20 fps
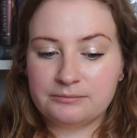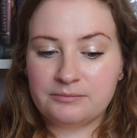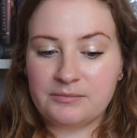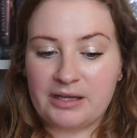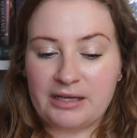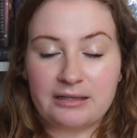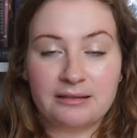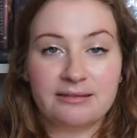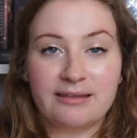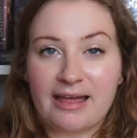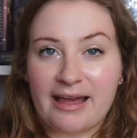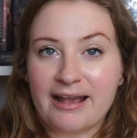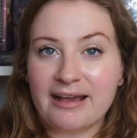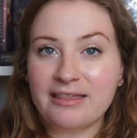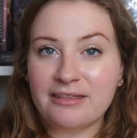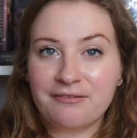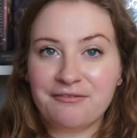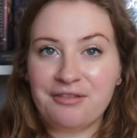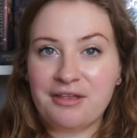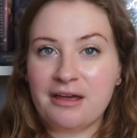like
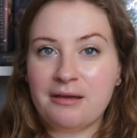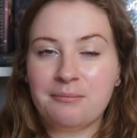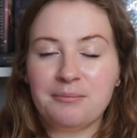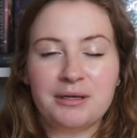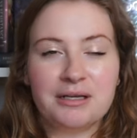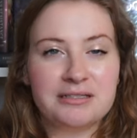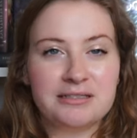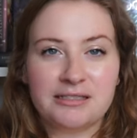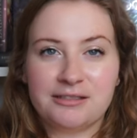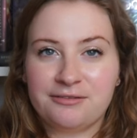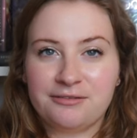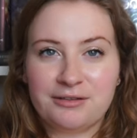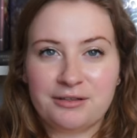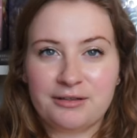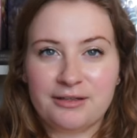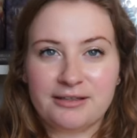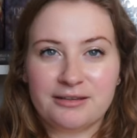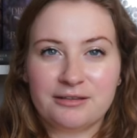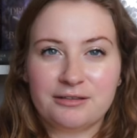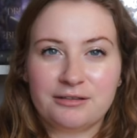length of them because I feel
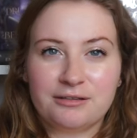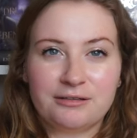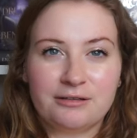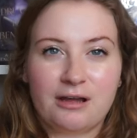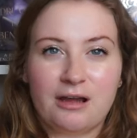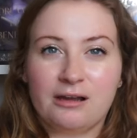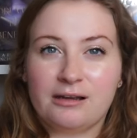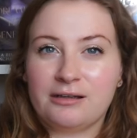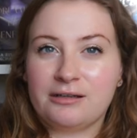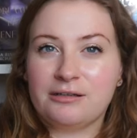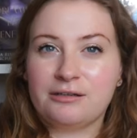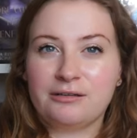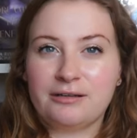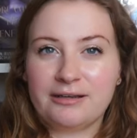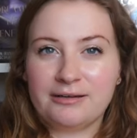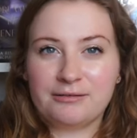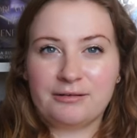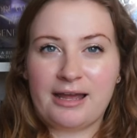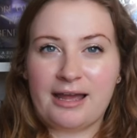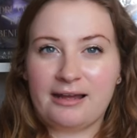like they're not gonna
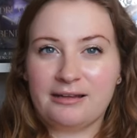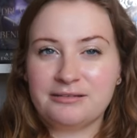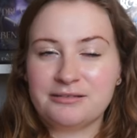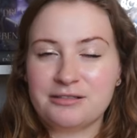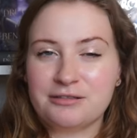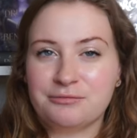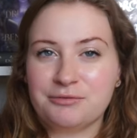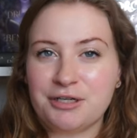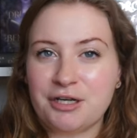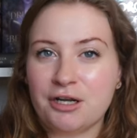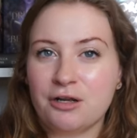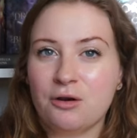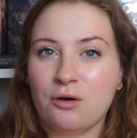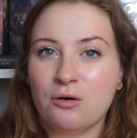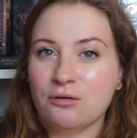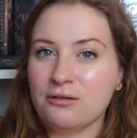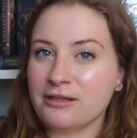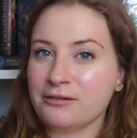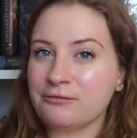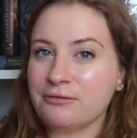like add to the reading
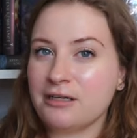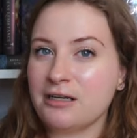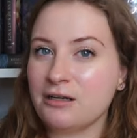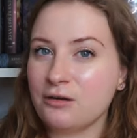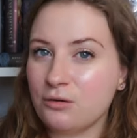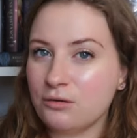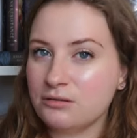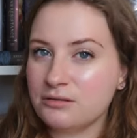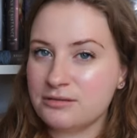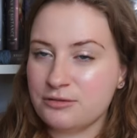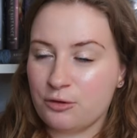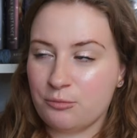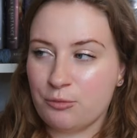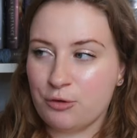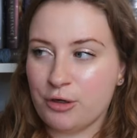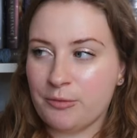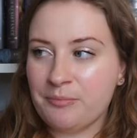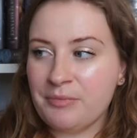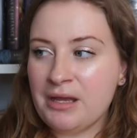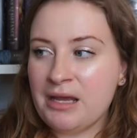goal like reading goals no
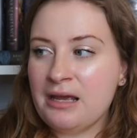more